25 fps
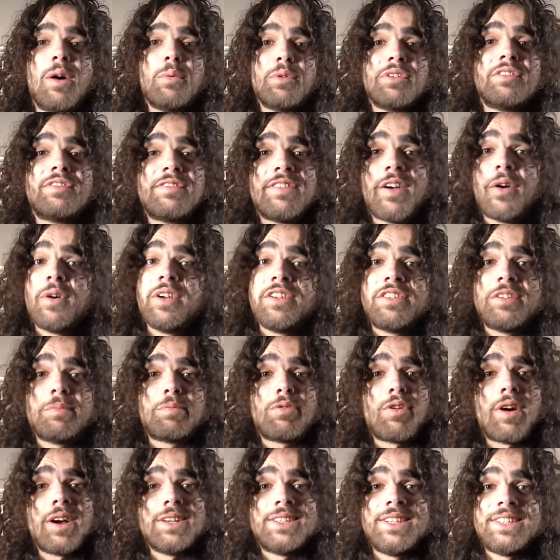I was very
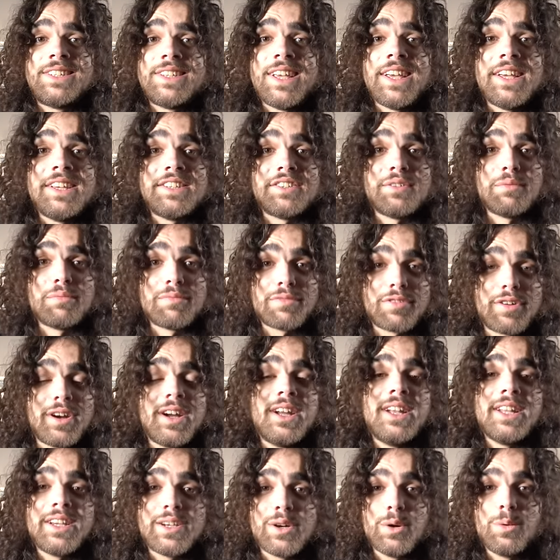surprised to see some
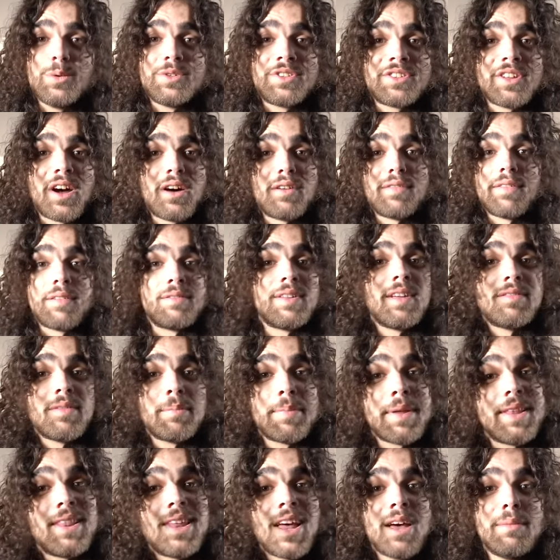really cool stuff. I've never
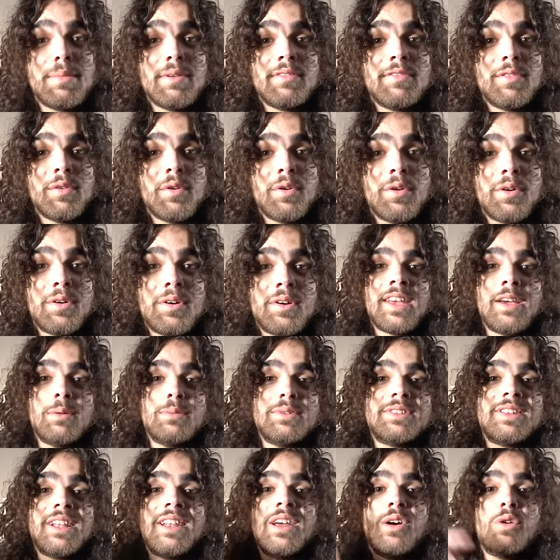been there before. It
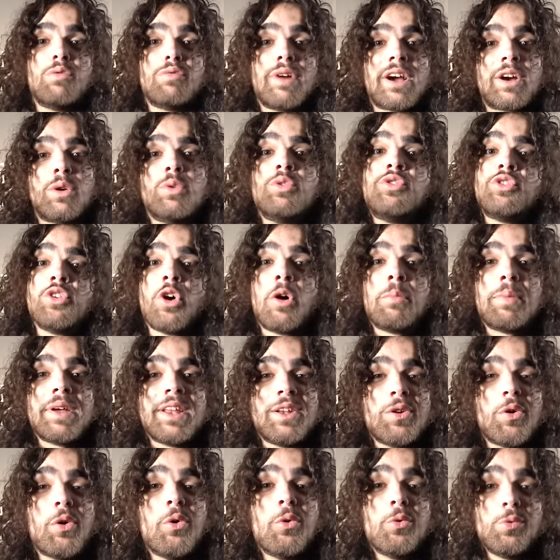was the little record shop
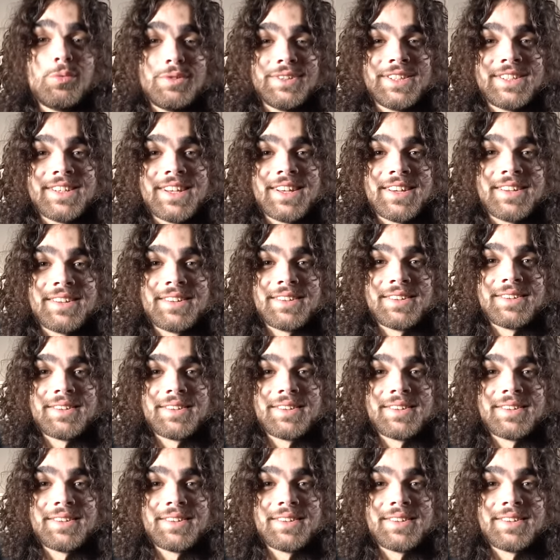in Hornsey.